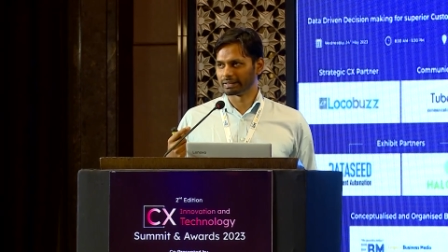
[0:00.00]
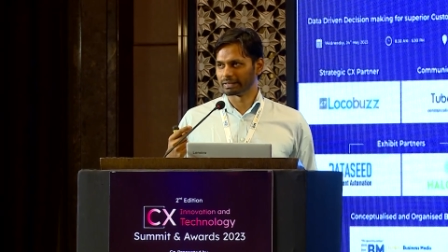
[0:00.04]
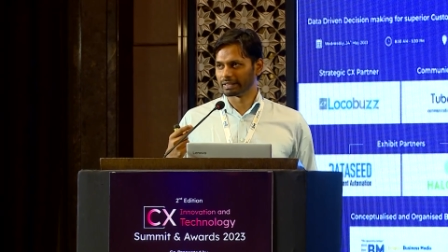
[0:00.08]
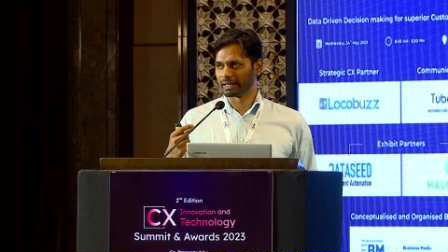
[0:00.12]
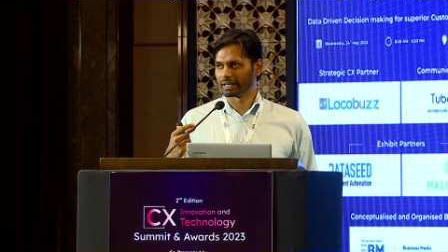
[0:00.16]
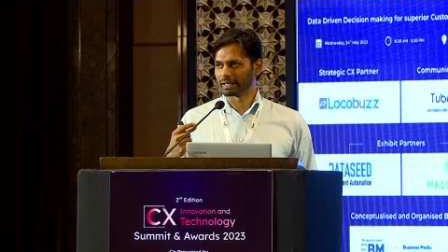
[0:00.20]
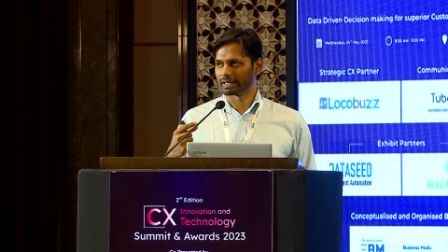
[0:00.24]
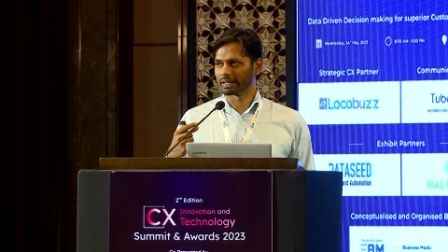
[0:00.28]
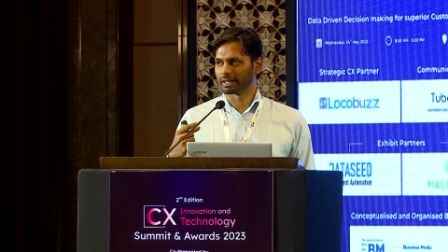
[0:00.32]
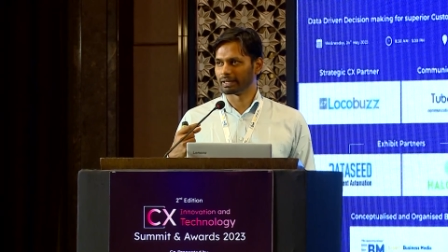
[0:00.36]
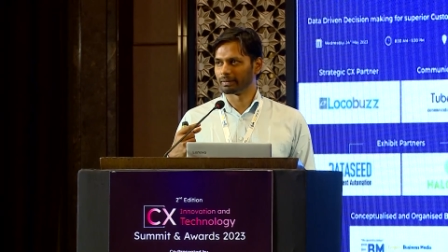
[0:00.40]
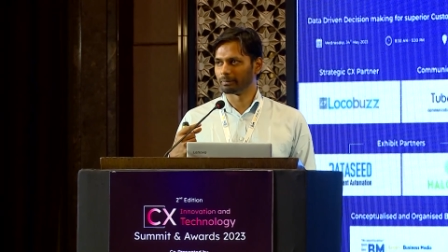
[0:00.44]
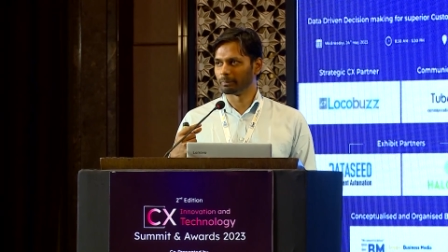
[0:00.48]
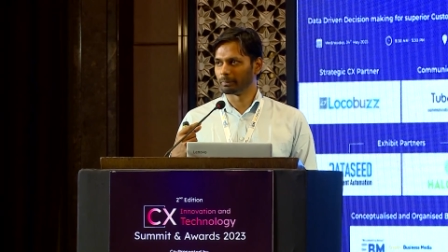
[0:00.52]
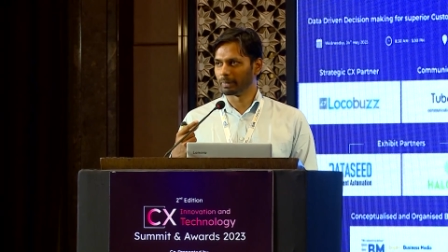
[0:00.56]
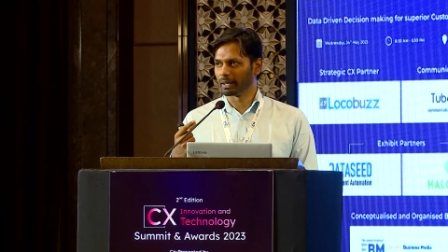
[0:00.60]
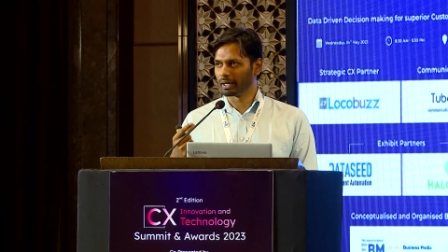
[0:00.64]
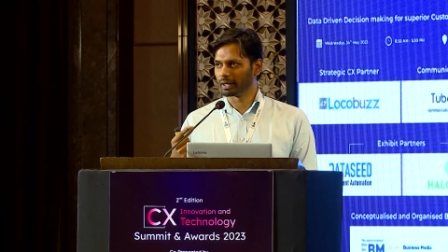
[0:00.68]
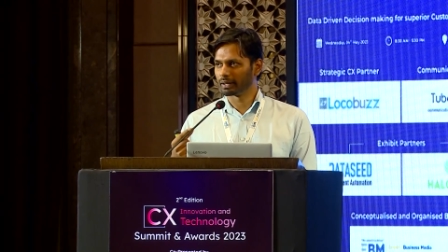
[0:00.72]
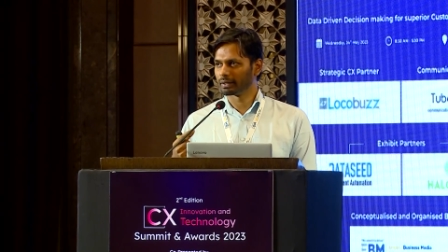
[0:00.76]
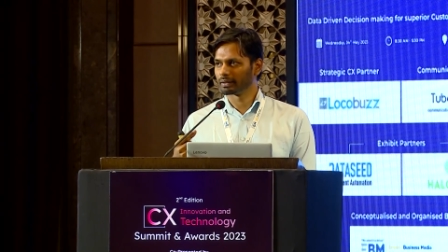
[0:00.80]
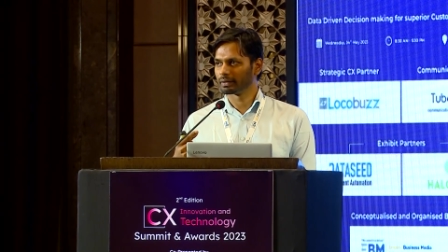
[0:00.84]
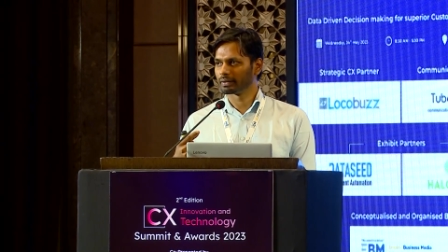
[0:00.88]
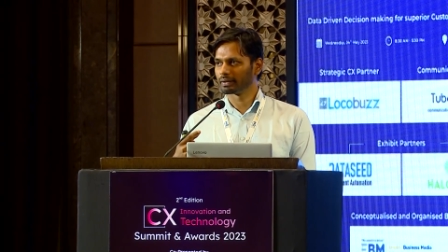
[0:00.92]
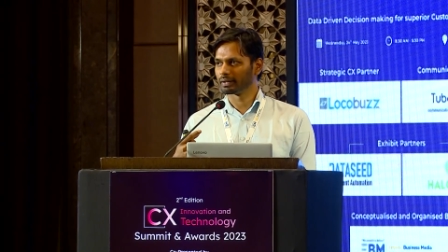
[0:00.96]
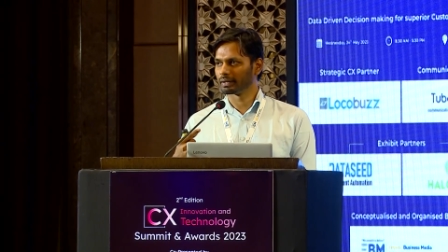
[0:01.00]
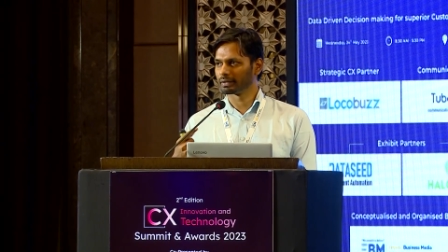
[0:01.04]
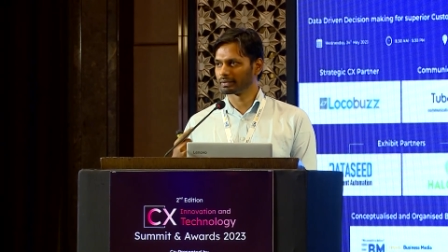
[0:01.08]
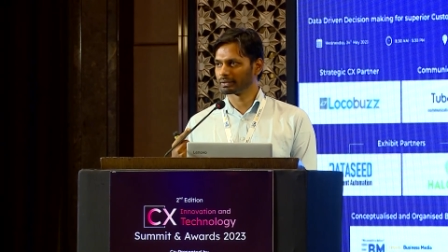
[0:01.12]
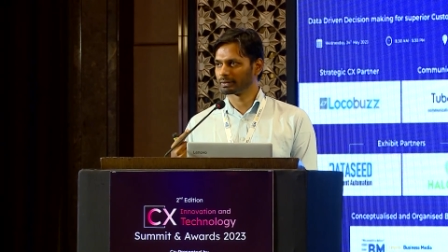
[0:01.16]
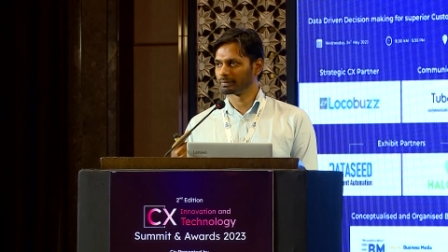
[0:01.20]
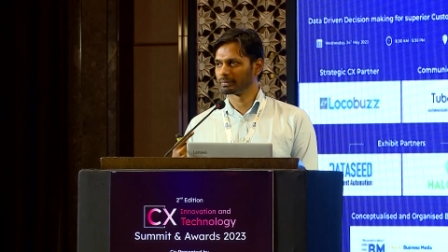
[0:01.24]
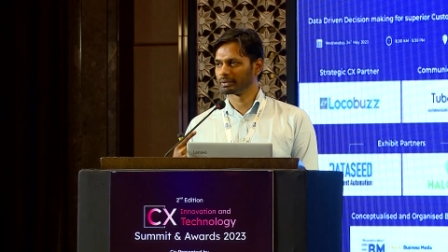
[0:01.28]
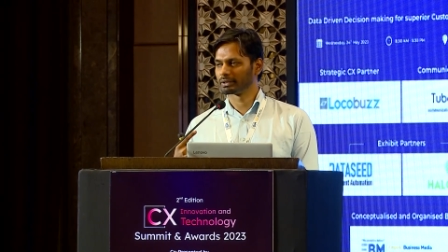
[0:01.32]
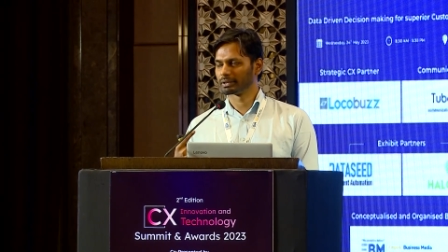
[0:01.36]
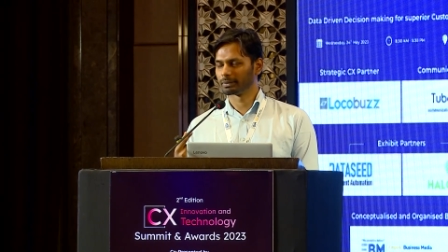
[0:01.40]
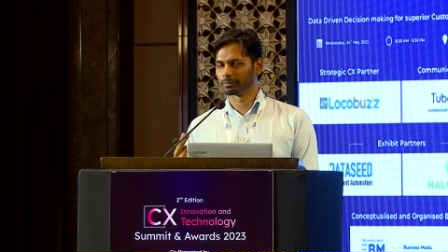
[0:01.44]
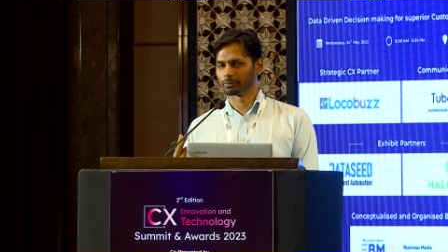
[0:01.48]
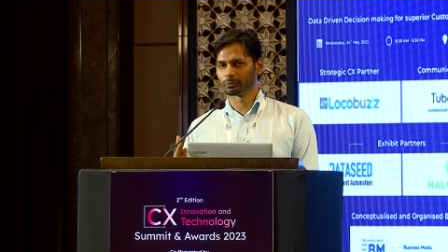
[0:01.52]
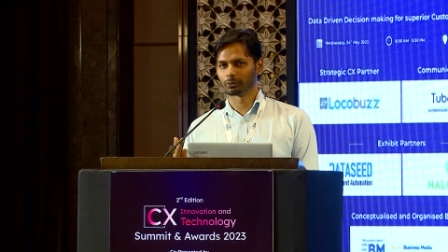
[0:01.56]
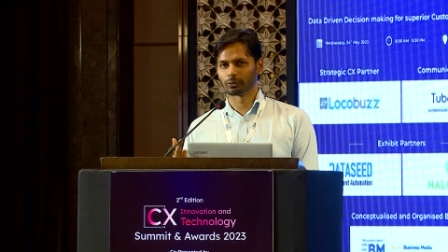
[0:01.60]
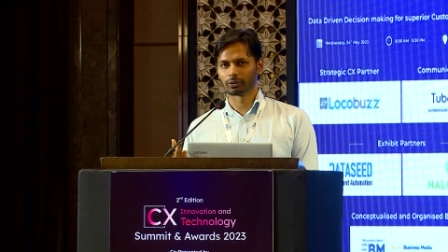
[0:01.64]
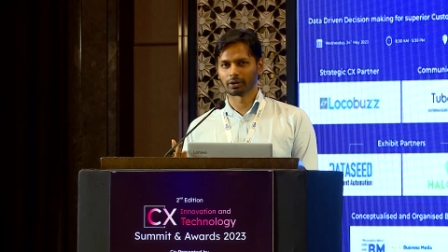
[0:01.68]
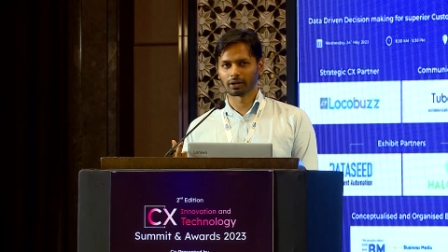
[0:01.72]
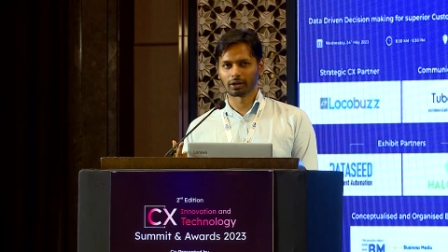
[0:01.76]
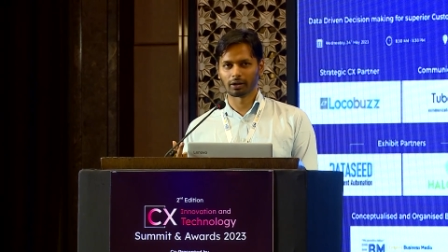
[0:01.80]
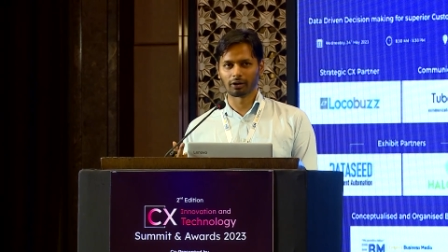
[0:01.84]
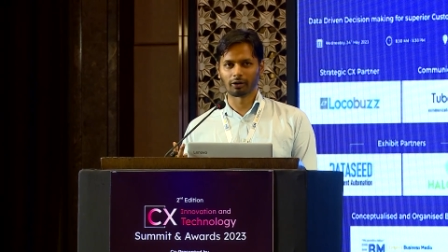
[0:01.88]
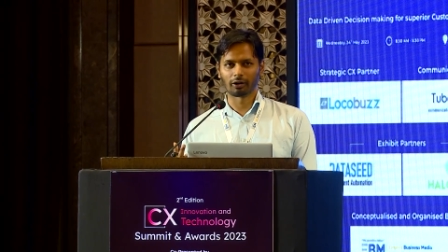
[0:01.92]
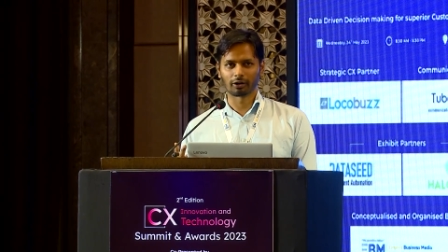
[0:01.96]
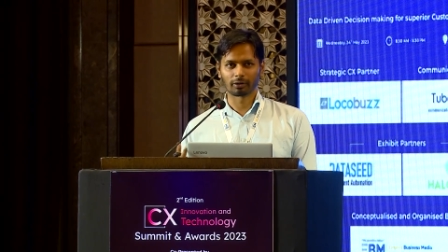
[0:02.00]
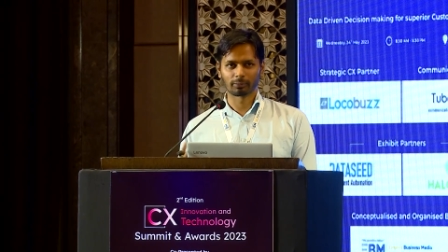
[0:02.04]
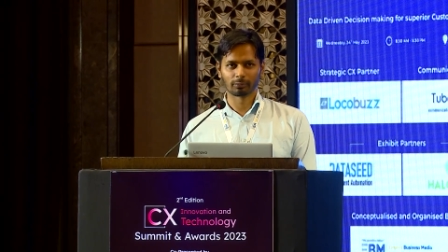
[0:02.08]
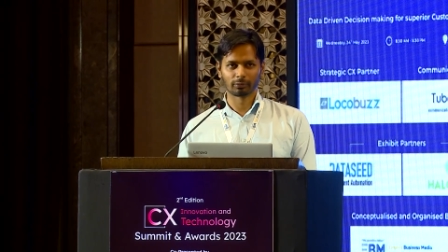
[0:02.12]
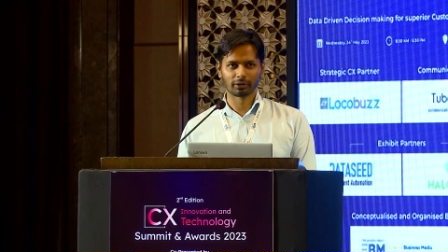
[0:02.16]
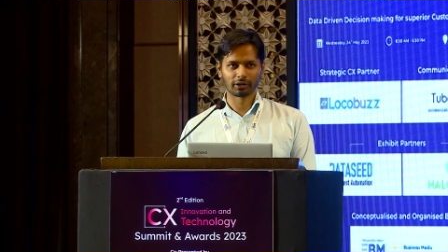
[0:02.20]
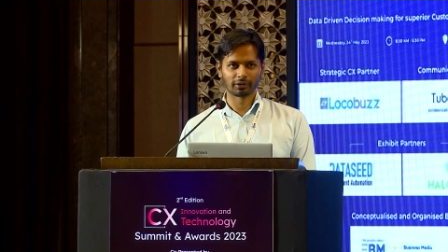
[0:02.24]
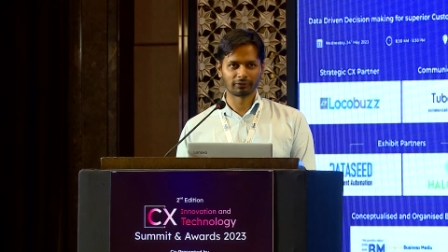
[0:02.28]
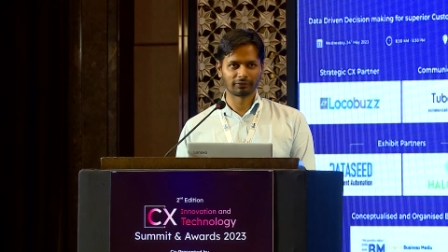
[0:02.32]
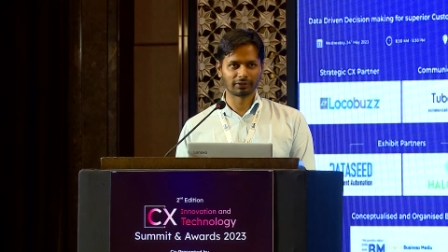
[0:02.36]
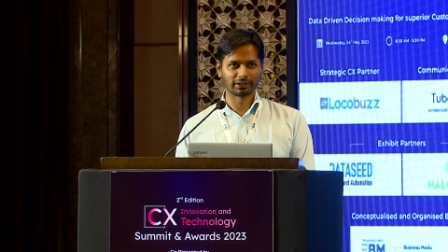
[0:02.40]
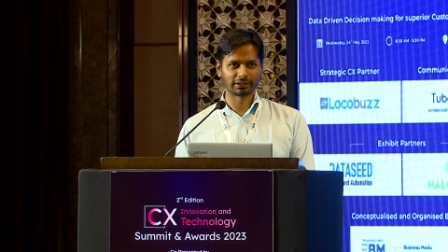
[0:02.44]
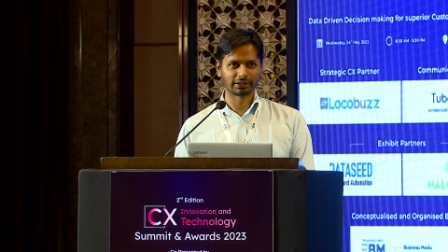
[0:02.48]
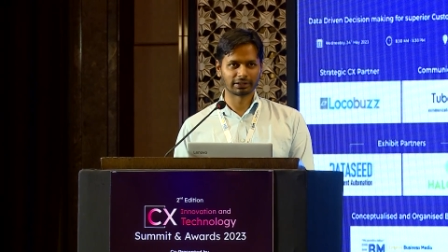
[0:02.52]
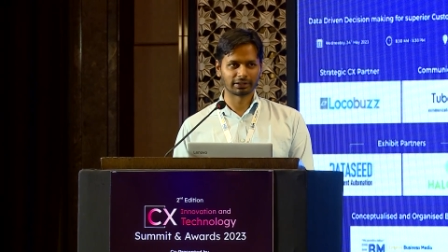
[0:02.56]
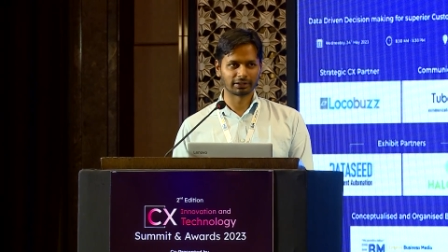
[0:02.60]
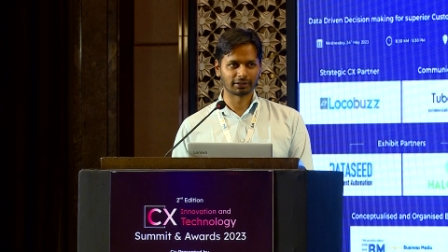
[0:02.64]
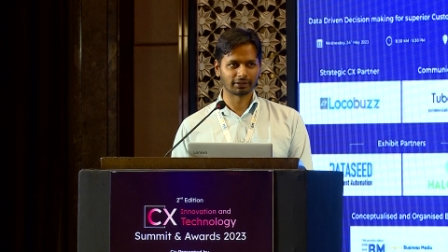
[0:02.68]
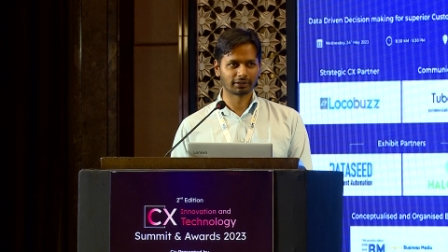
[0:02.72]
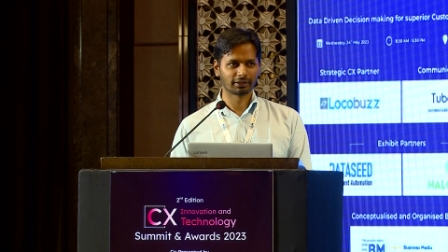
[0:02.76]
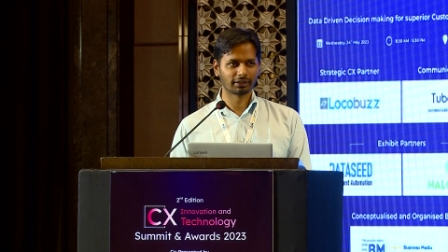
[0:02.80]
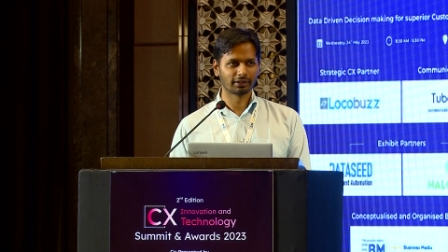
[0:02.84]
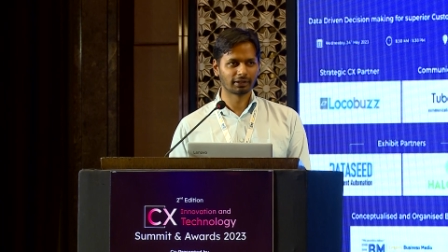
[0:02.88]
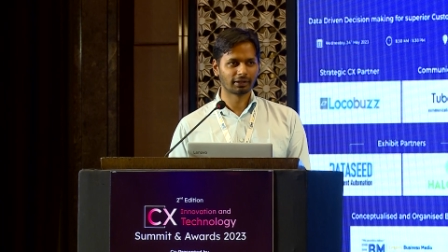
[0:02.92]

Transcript: that can make customer support a lot more efficient.